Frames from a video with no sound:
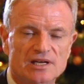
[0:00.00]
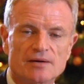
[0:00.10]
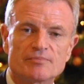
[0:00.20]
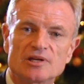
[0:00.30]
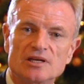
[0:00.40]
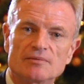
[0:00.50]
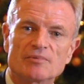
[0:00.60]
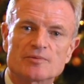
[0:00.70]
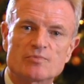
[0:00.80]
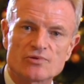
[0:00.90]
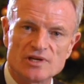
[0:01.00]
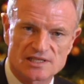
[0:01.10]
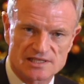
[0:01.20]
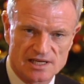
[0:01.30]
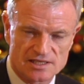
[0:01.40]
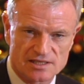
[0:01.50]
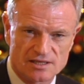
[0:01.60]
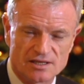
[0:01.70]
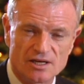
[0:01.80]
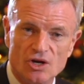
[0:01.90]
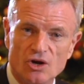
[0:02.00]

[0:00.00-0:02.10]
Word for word: accompanying my predecessor